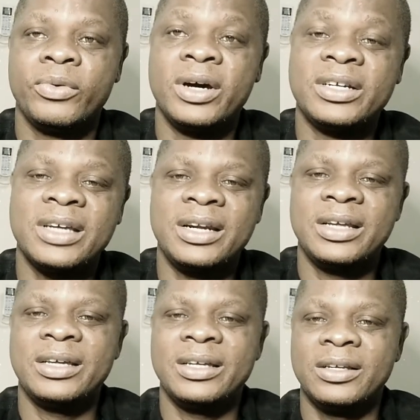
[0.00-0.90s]
Well,
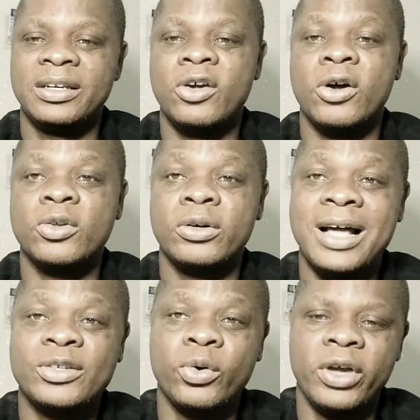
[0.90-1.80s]
recently, the court
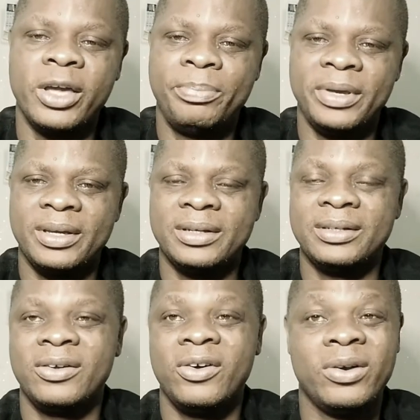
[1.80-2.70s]
orders
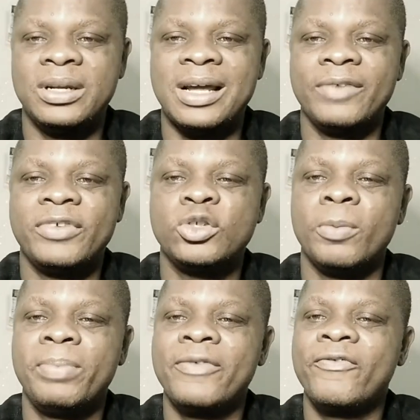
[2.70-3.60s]
OAP, Daddy Freeze
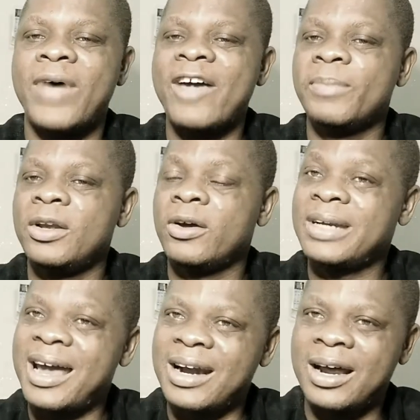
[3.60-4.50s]
to pay 5
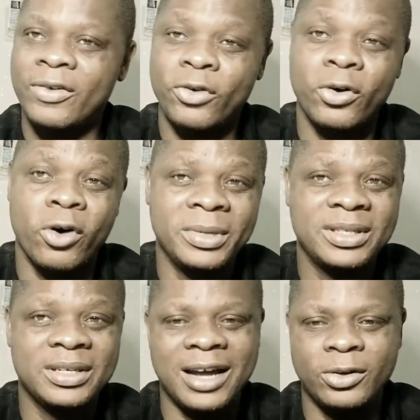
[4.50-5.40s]
million naira for
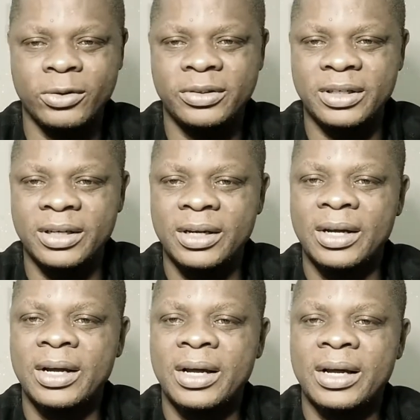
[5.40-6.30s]
committing adultery.
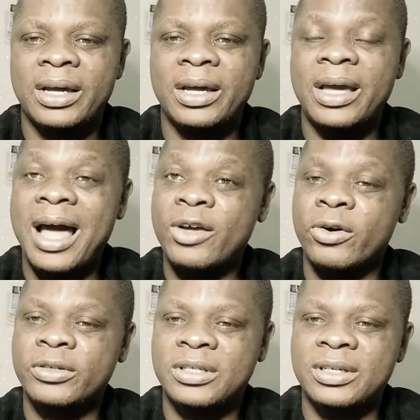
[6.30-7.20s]
A high
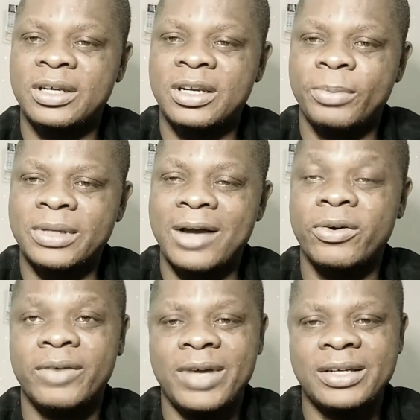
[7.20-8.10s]
court sitting in Port
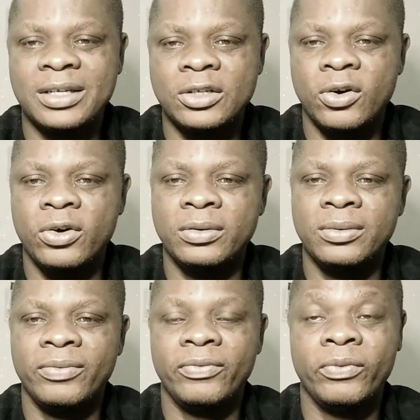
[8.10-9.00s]
Harcourt River State
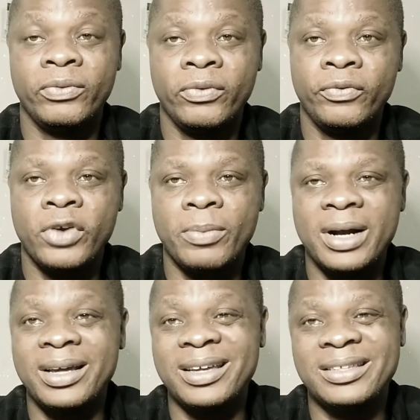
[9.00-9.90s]
on
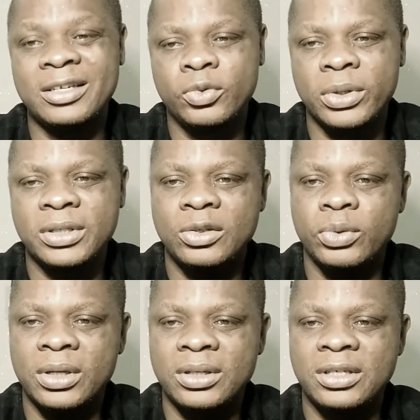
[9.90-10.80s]
February 18,
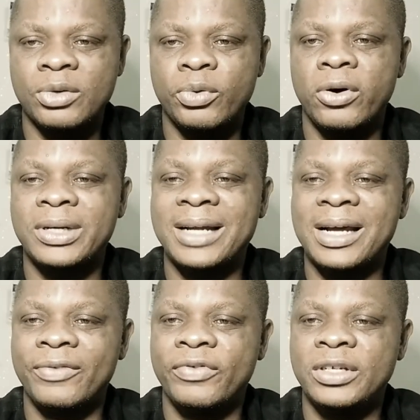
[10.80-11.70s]
2021
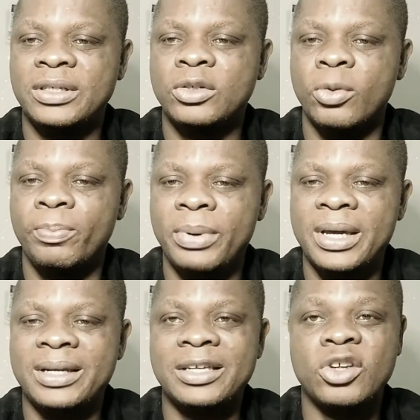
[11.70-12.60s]
ordered Daddy Freeze to
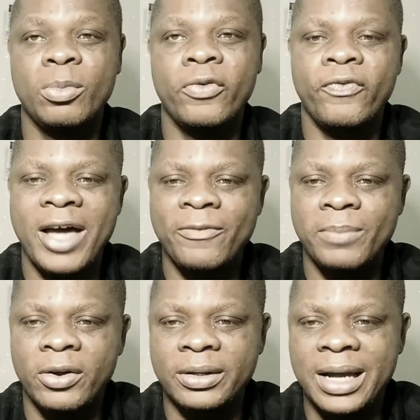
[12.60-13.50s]
pay the sum of
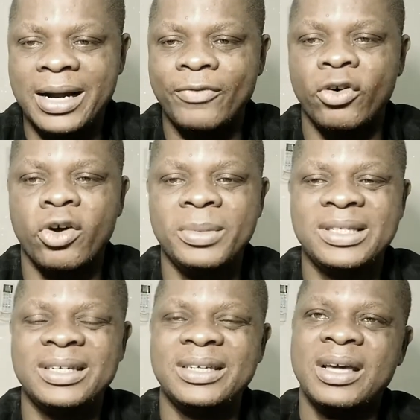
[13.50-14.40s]
5 million naira for
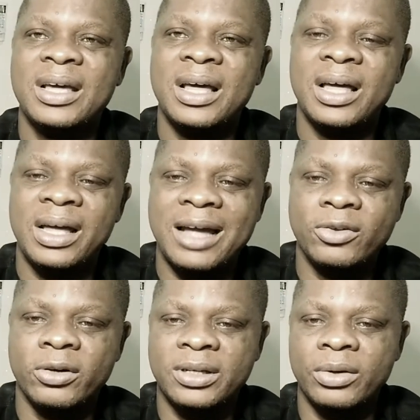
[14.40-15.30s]
committing
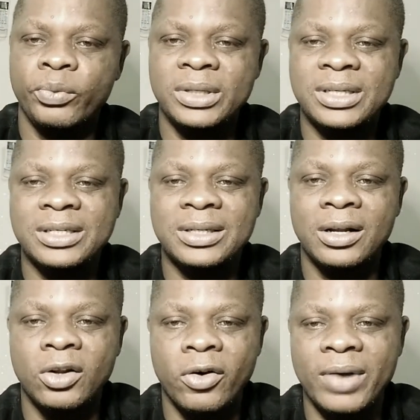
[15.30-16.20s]
adultery with his
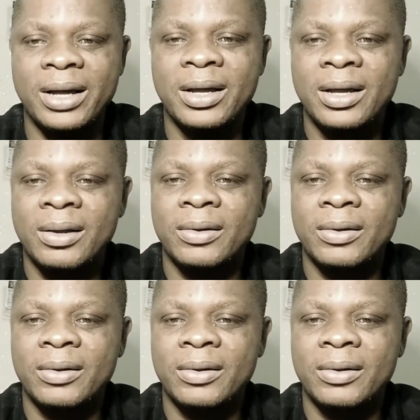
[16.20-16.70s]
lover,